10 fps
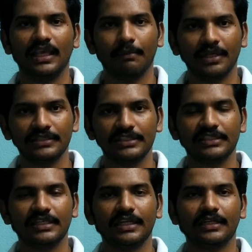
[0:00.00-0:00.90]

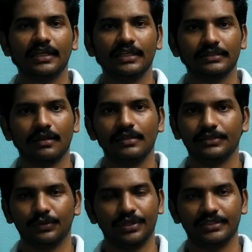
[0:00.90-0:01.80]
Generator diesel oil
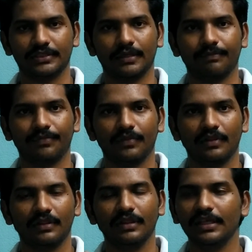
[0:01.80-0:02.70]
storage tank.
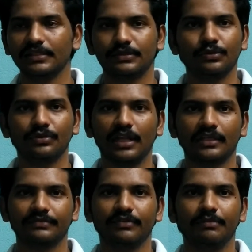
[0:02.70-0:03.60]
These 2
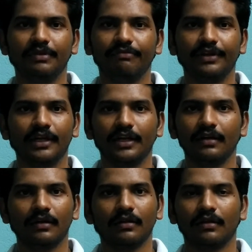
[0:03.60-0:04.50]
tanks will be fitted
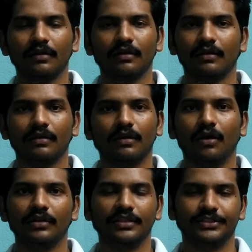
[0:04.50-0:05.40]
in
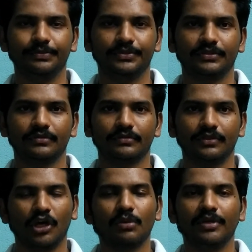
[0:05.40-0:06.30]
all the ships.
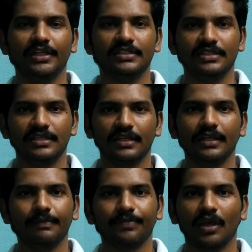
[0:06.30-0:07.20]
Normally,
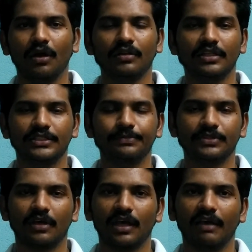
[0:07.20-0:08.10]
generally, all the
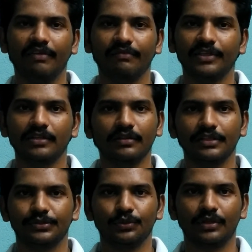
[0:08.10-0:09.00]
ships are having with
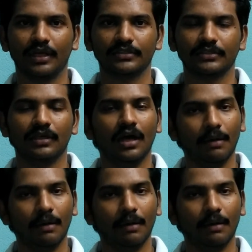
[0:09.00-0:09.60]
these 2 tanks.